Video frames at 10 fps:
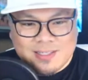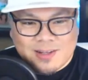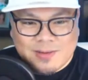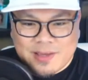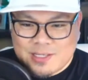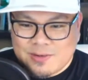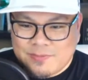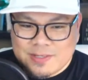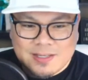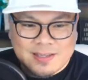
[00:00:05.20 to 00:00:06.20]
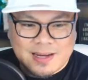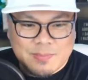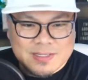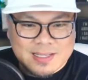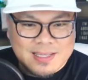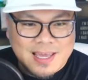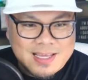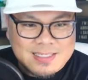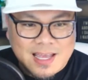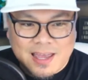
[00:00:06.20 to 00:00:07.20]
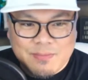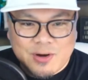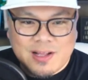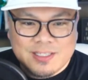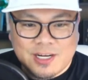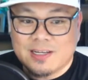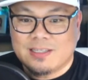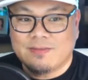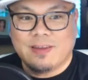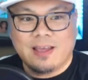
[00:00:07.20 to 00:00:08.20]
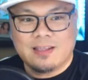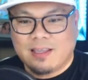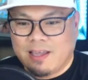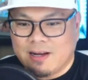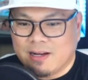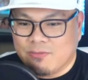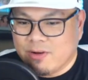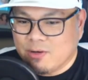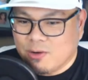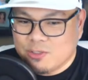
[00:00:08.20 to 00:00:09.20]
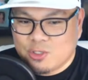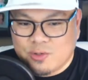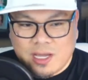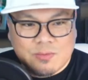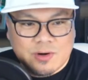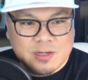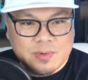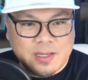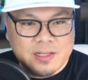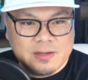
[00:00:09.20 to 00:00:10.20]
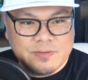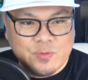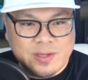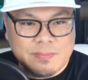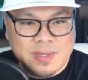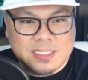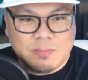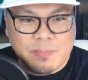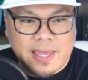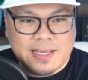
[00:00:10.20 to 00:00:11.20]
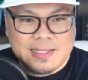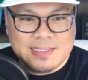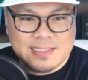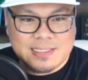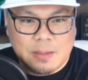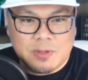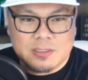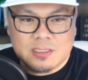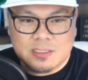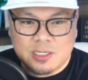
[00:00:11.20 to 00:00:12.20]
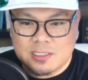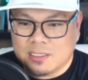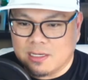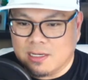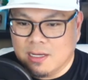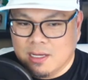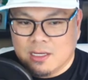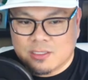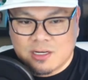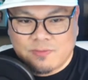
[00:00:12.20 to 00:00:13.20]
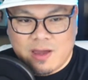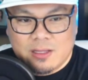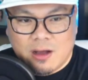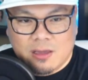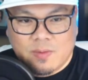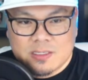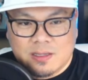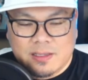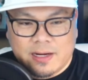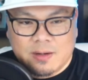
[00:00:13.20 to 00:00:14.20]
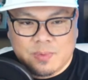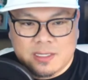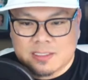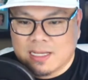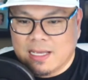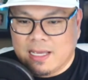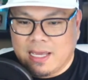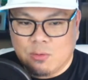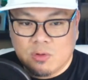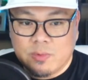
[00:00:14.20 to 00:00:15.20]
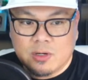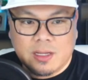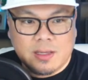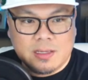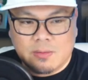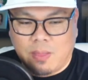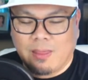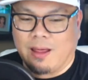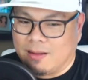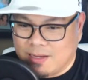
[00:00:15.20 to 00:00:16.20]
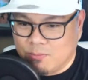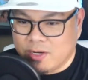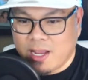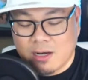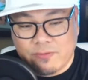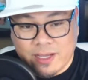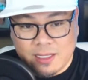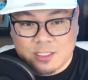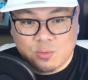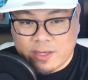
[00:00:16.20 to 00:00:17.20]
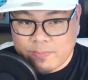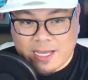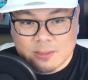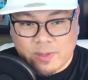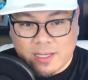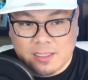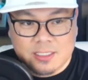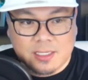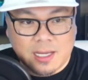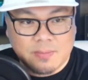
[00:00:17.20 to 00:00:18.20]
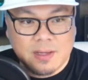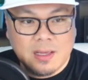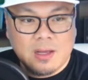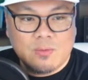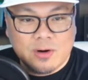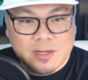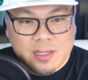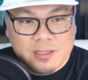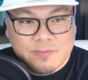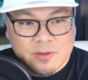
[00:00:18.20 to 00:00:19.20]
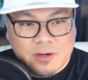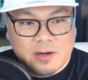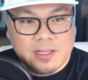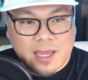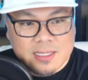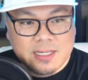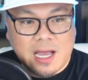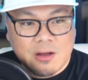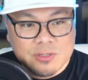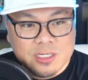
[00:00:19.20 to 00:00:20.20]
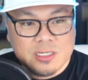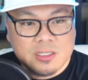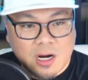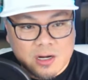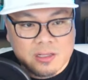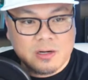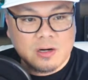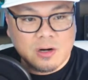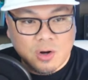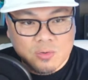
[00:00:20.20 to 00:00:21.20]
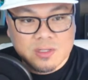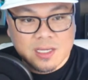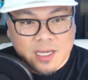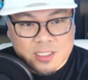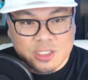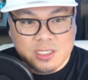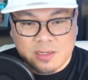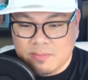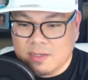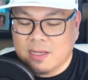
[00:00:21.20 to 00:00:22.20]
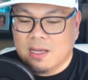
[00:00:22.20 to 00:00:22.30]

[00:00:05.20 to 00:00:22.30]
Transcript: Mike, a physical therapist. And yes, I am your alternative healthcare career coach. Tonight, we're going to be interviewing Miss Megan Simmons. She's a certified occupational therapist. And we'll be going to, I'm running out of English, way past my English time. We're going to interview her and ask how she started her own kids' gym.